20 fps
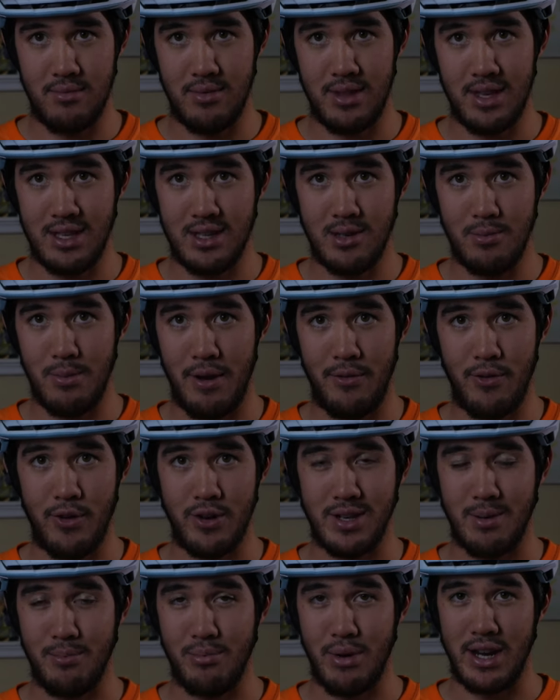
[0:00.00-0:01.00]
this is my
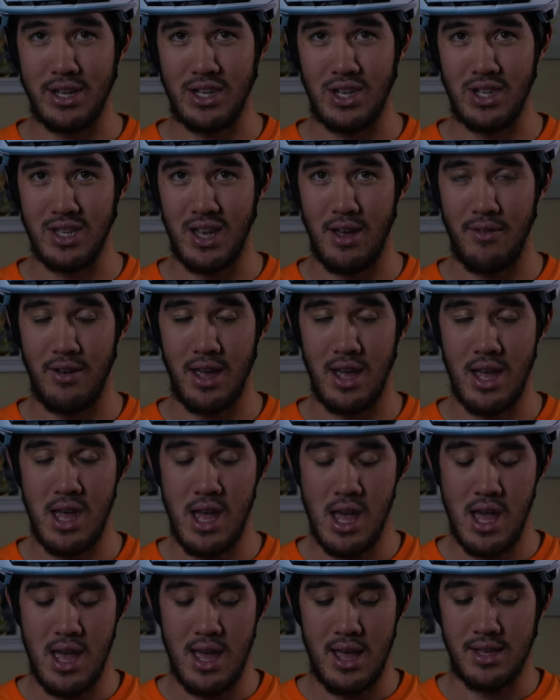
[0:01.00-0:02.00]
first impressions of it.
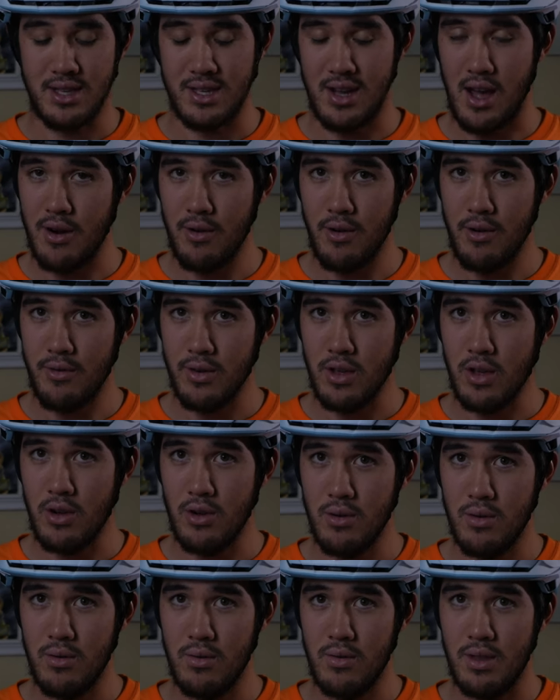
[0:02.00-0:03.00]
It's not a
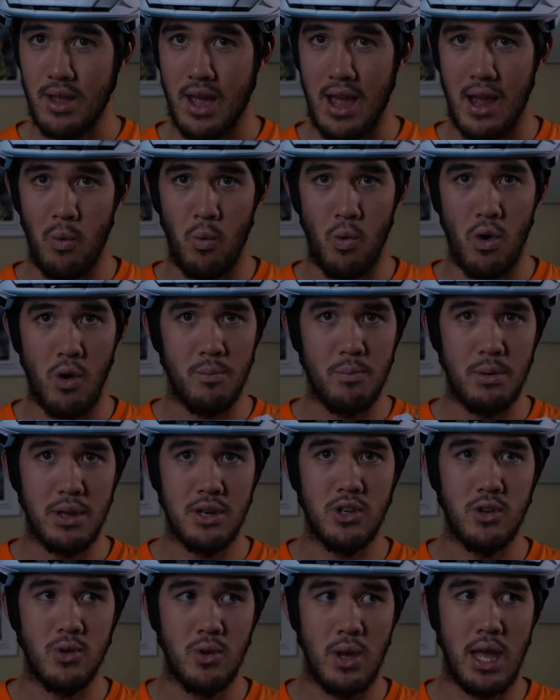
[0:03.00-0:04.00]
review. I won't be
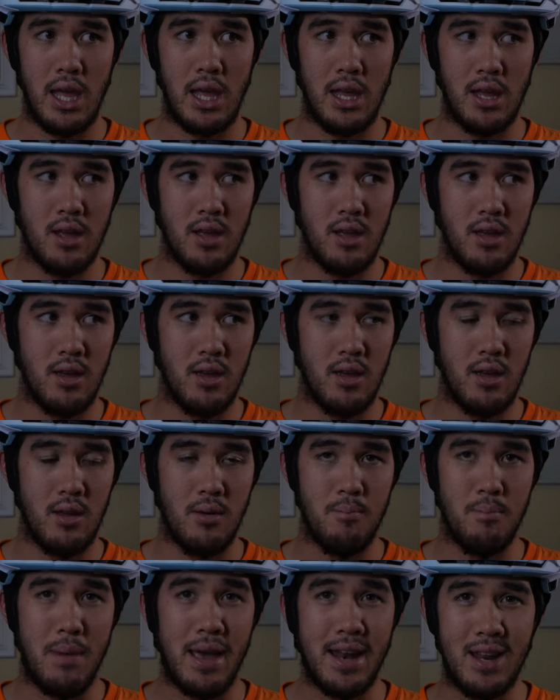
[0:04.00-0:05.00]
doing
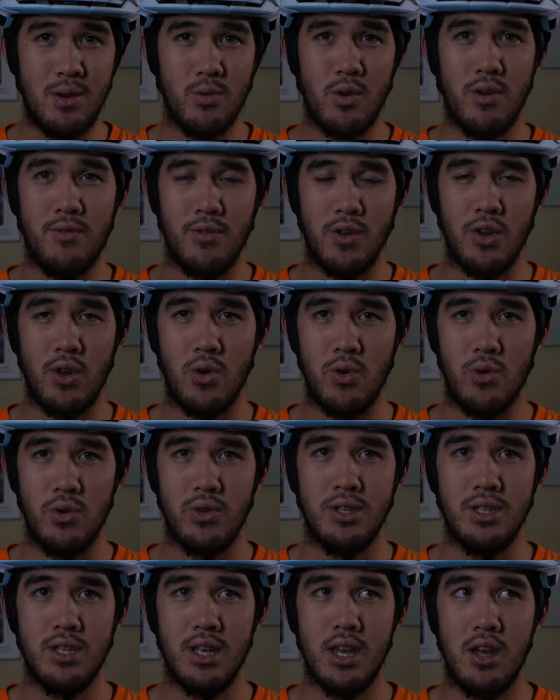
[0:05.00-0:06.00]
many
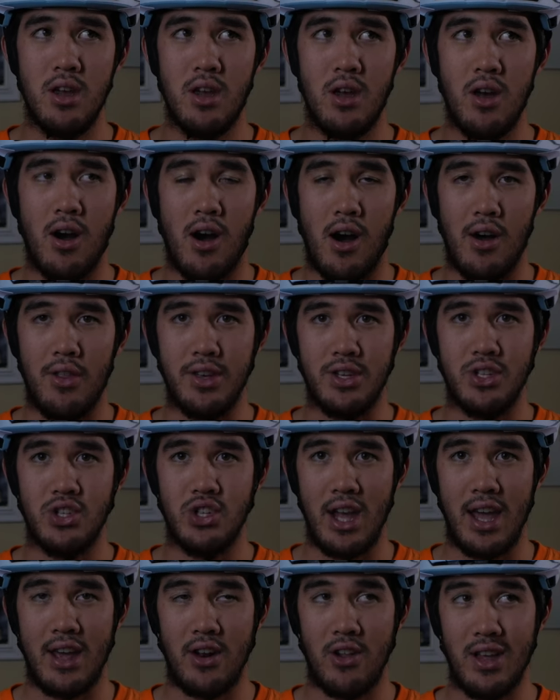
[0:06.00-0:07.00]
reviews on this
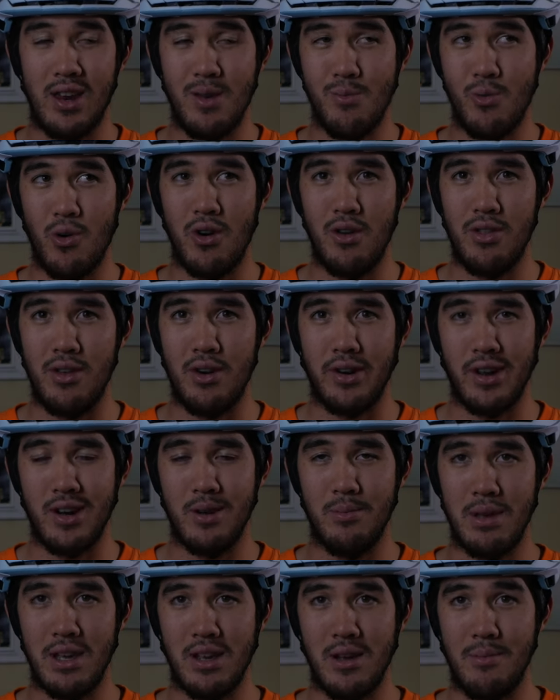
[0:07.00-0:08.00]
channel anymore. They're
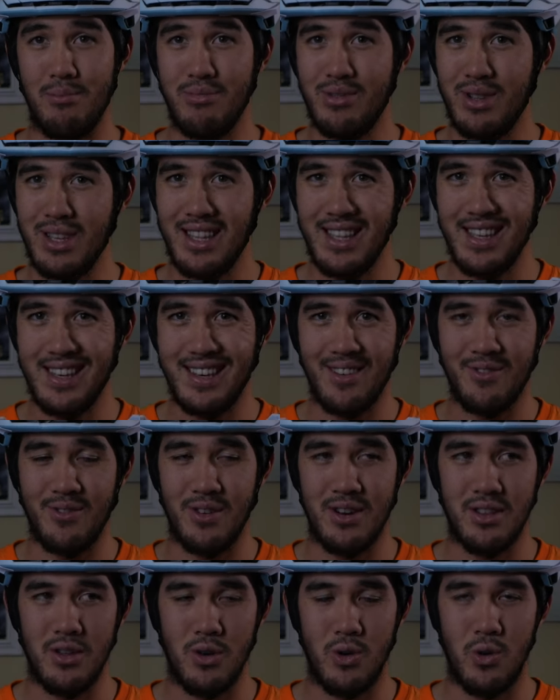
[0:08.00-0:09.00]
gonna be completely
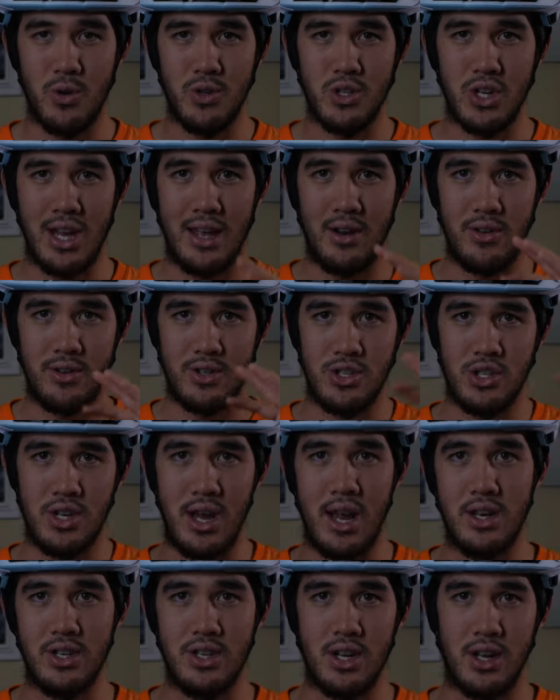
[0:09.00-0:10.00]
different. The whole channel is
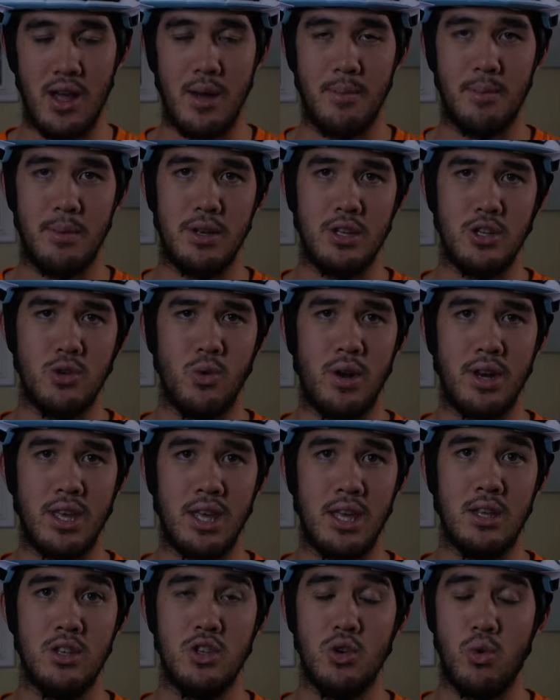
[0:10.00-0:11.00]
changing up in
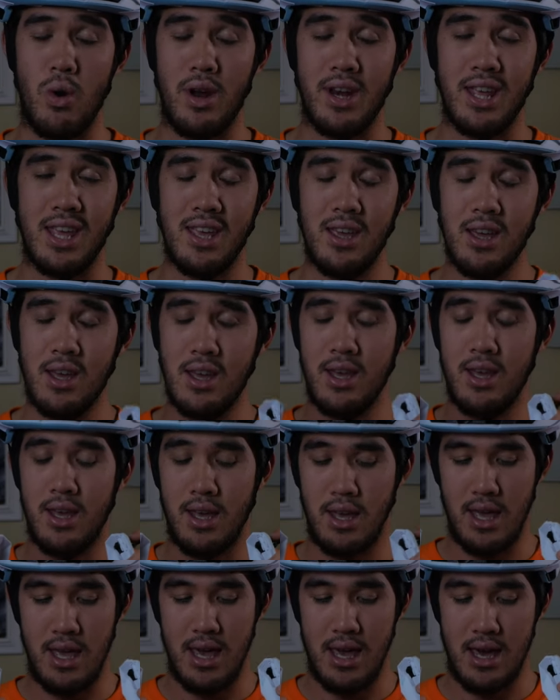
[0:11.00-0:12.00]
2020,
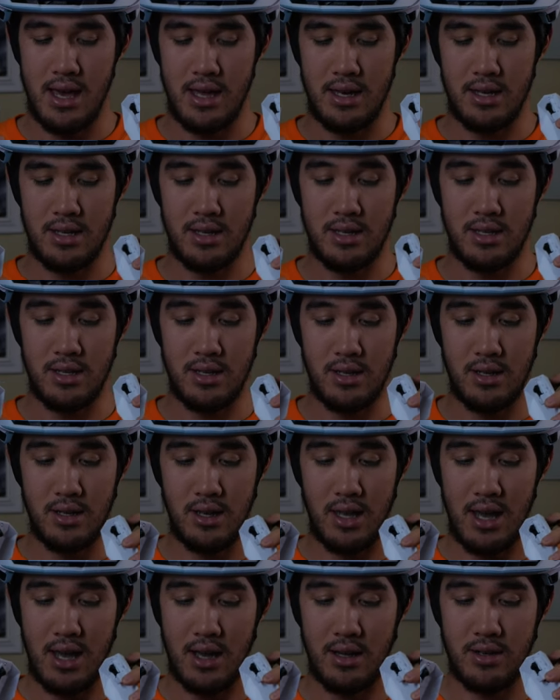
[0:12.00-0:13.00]
and
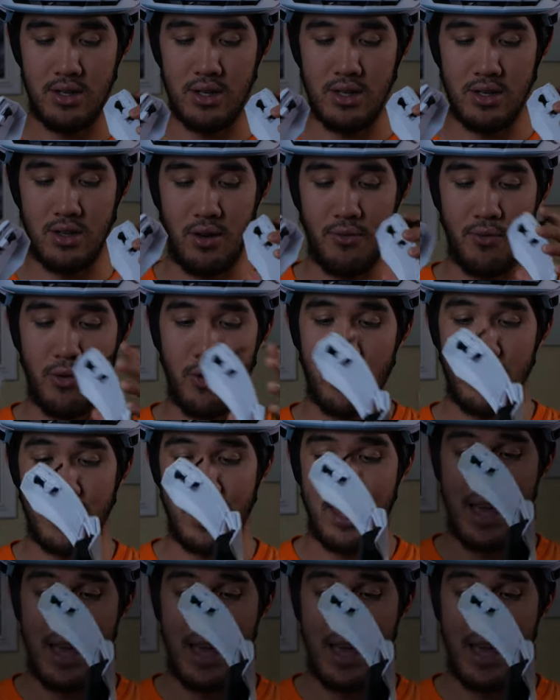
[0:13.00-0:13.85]
yeah, just look forward to